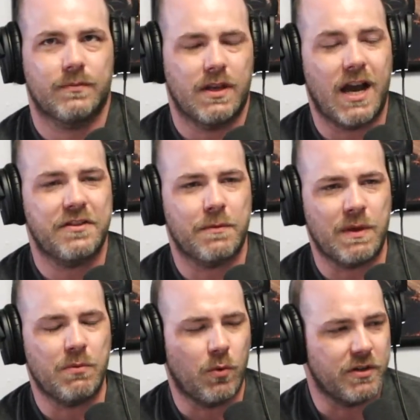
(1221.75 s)
not that
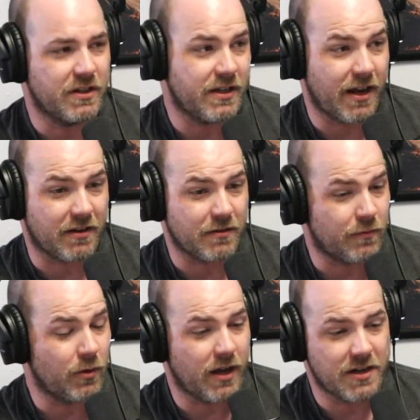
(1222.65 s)
people wouldn't attend, because
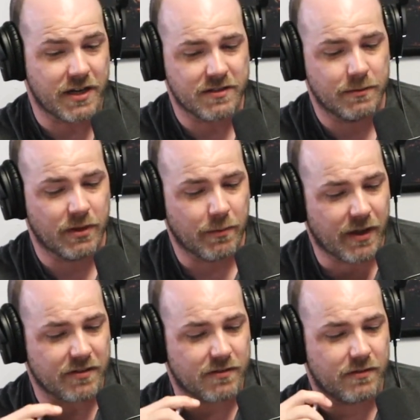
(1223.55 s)
Fort Dodge has some of the
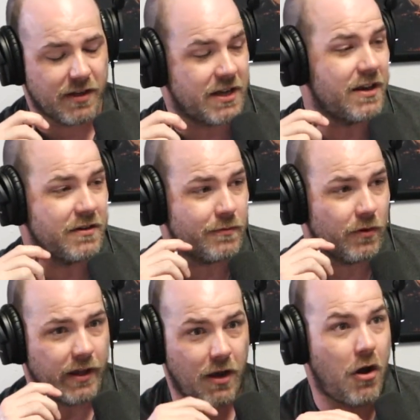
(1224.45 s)
best attendance
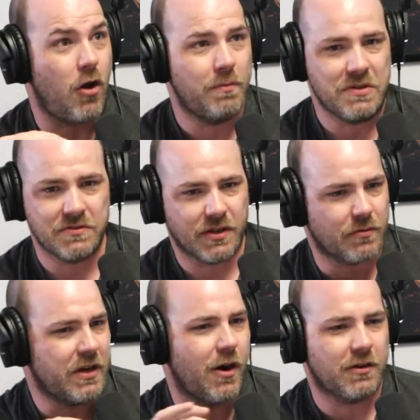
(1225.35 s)
for like all music,
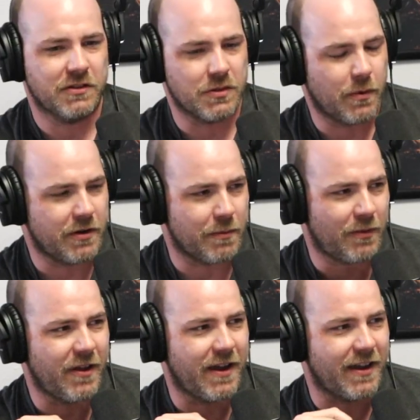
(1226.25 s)
regardless of where you're
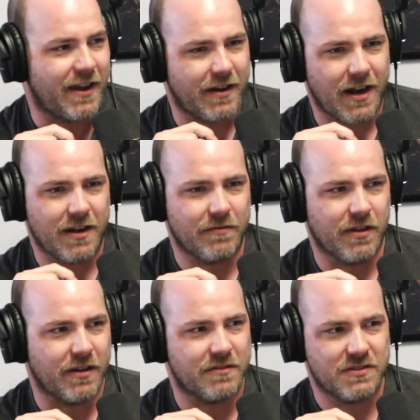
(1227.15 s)
playing at any of
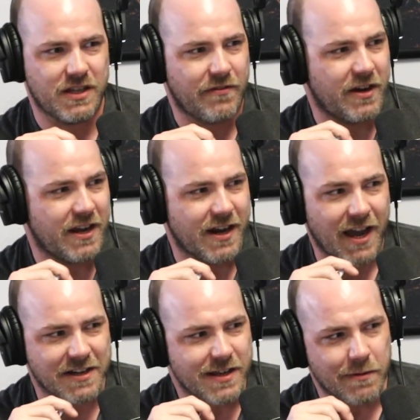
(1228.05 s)
the 7, 8,
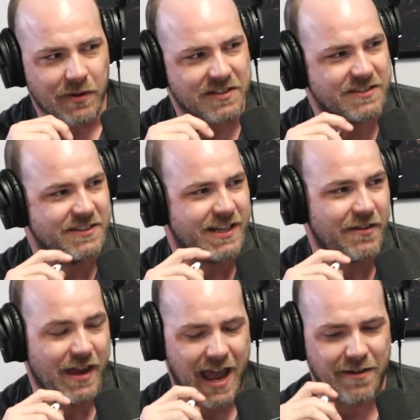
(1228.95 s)
9, 10 places in
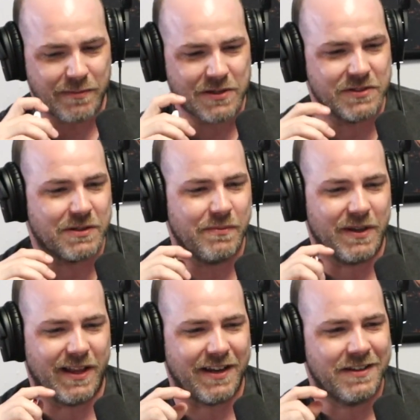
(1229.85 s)
town that have music.
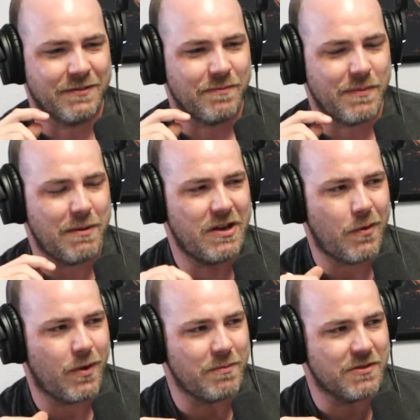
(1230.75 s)
But like, maybe you
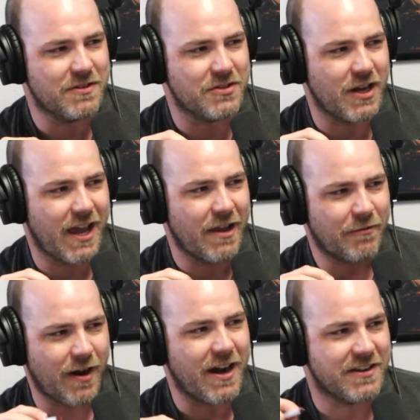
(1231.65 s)
don't want musician A
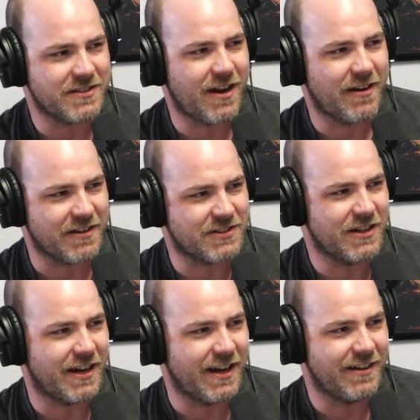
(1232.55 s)
Friday, Saturday,
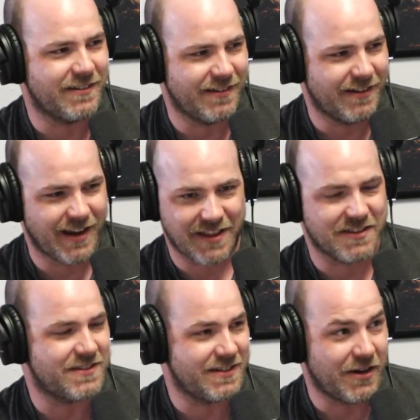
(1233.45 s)
Sunday at
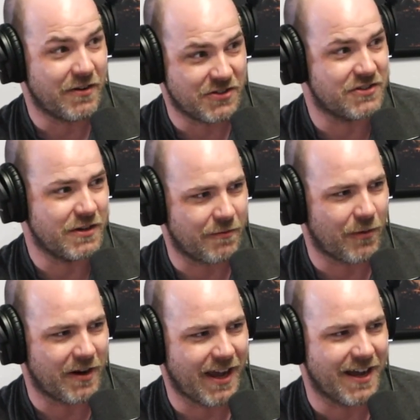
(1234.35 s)
this, you know, just in
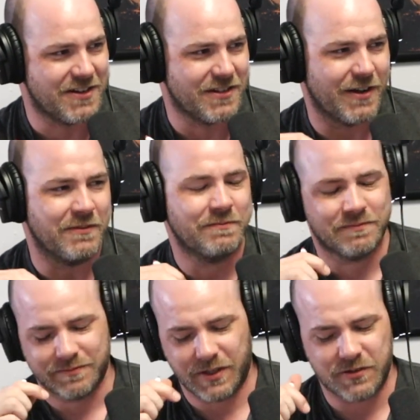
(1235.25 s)
Fort Dodge, you know,
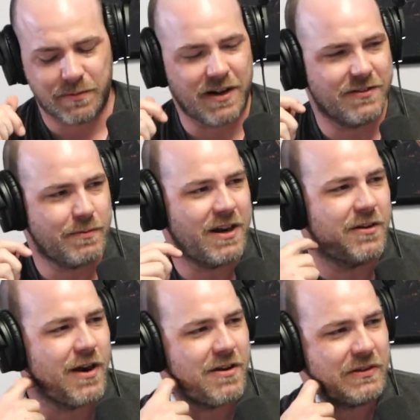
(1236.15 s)
spread it
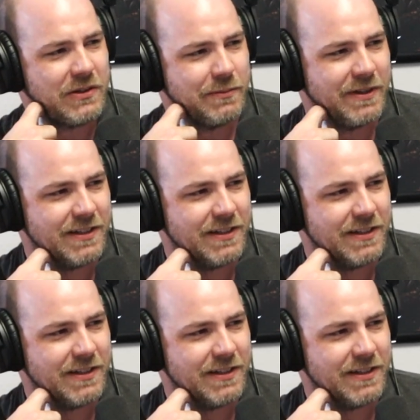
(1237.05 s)
around a little bit.